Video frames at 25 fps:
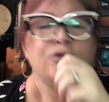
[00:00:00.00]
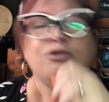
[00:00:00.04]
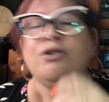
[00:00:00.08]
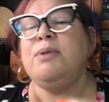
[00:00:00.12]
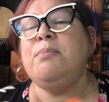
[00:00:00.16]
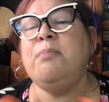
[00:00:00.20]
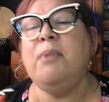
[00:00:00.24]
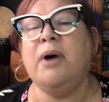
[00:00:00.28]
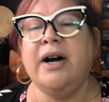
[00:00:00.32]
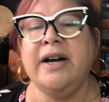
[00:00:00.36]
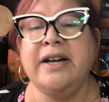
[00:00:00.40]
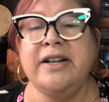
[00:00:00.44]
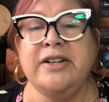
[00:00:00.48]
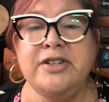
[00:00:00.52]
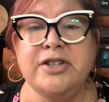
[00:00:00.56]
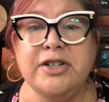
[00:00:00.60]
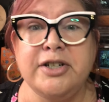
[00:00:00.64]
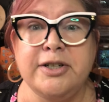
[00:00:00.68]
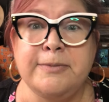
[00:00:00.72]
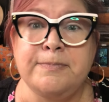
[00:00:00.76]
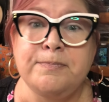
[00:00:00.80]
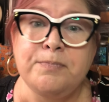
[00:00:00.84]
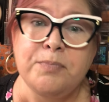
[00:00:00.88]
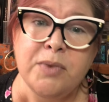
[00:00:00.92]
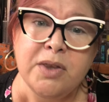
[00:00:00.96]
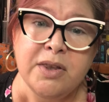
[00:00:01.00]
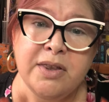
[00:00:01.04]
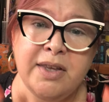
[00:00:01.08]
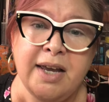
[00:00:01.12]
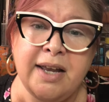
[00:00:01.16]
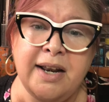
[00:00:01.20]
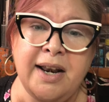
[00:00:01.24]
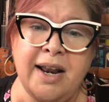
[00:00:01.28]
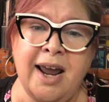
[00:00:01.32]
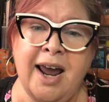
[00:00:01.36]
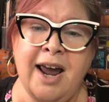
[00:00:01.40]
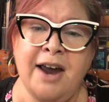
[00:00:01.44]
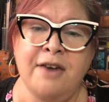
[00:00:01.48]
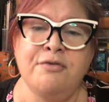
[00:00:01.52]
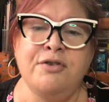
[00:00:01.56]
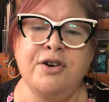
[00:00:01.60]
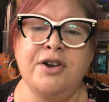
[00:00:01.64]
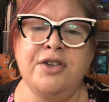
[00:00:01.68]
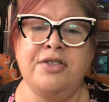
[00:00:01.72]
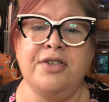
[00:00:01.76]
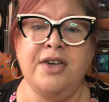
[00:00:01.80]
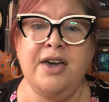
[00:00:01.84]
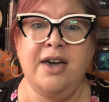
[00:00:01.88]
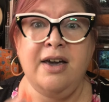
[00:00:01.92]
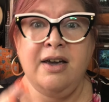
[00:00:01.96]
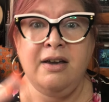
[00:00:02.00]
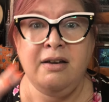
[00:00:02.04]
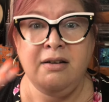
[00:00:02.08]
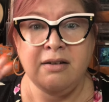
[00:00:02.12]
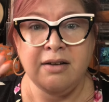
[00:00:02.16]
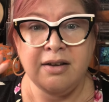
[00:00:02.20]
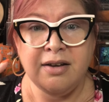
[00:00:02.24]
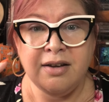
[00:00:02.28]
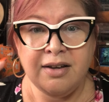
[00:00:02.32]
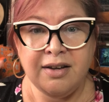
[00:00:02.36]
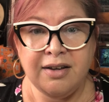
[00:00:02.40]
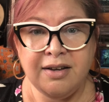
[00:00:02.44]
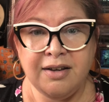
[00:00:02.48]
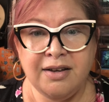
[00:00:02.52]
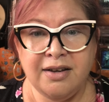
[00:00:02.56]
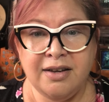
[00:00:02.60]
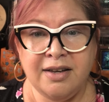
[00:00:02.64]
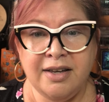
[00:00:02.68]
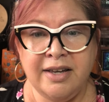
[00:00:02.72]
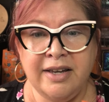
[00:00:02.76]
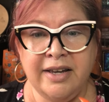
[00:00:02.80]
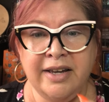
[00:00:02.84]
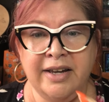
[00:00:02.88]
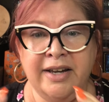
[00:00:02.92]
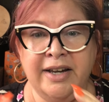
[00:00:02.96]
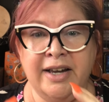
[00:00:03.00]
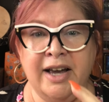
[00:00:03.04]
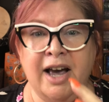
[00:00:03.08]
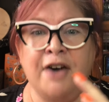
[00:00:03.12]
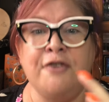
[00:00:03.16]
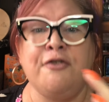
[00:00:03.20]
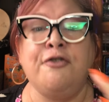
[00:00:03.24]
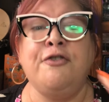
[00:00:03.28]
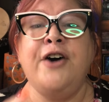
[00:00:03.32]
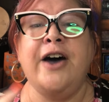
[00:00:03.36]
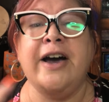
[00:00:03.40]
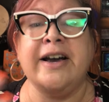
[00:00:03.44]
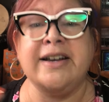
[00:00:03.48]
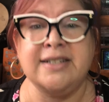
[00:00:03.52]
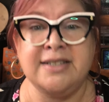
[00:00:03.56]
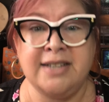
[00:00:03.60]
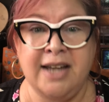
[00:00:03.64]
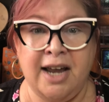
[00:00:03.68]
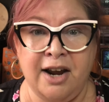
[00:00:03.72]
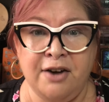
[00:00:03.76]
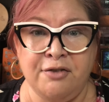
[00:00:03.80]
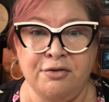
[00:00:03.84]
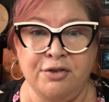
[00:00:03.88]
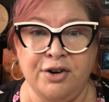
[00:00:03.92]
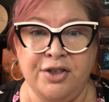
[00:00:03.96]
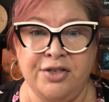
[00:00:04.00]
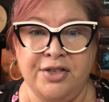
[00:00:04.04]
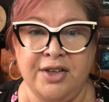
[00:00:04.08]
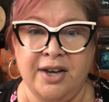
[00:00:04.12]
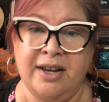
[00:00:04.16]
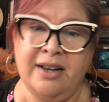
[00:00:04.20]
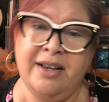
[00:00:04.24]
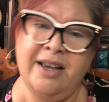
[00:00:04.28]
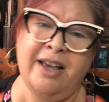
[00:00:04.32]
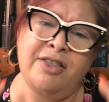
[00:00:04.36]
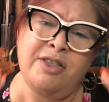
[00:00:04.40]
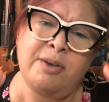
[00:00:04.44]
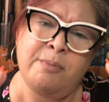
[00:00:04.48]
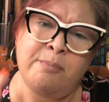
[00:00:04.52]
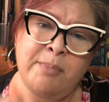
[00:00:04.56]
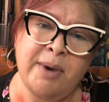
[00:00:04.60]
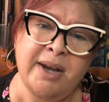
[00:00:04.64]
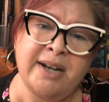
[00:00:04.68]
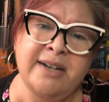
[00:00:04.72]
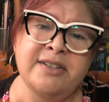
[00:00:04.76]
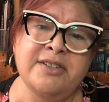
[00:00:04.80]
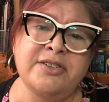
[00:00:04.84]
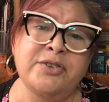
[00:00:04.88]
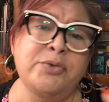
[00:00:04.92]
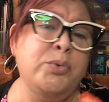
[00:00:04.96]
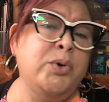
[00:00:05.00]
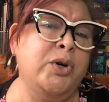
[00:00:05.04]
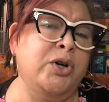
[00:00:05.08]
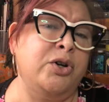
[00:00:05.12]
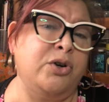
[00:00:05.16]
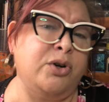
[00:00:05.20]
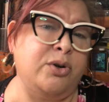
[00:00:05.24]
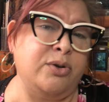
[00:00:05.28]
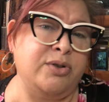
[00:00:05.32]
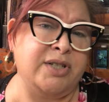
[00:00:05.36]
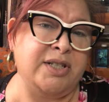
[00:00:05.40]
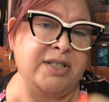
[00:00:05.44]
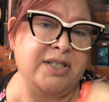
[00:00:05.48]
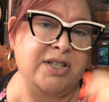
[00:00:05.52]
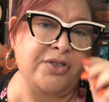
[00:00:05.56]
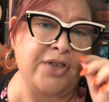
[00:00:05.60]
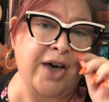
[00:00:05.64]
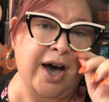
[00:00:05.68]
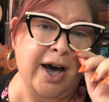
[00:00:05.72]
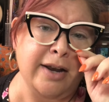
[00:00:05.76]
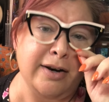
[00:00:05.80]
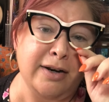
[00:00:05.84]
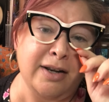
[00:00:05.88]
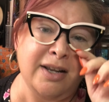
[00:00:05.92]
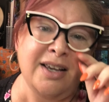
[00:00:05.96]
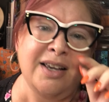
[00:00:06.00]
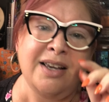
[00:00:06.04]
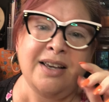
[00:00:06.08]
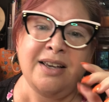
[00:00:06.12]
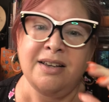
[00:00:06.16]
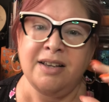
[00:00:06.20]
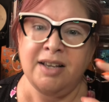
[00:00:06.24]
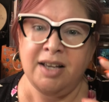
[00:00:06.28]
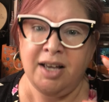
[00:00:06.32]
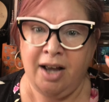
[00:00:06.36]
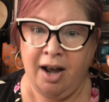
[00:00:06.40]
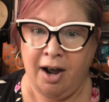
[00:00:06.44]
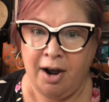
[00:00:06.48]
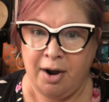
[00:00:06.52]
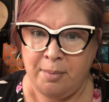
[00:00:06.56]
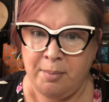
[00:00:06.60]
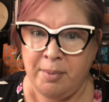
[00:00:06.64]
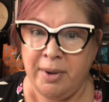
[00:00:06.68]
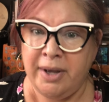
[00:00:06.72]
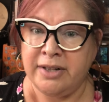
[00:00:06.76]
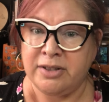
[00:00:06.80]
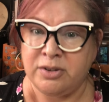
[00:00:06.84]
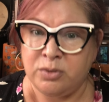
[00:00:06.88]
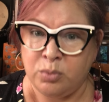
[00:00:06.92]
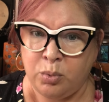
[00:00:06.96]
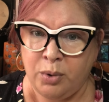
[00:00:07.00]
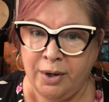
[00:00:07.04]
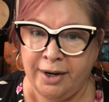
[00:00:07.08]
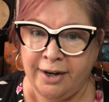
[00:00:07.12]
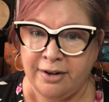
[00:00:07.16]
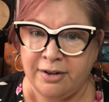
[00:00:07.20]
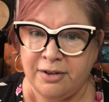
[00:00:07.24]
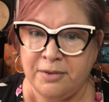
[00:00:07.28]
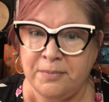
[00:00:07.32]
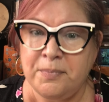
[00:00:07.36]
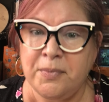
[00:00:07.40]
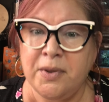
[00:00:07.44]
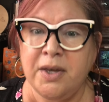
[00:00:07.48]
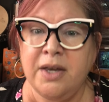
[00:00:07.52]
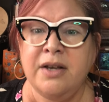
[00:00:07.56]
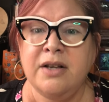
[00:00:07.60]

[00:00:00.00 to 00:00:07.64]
reminder that everything affects everything. And the medicine wheel goes into that um, as well.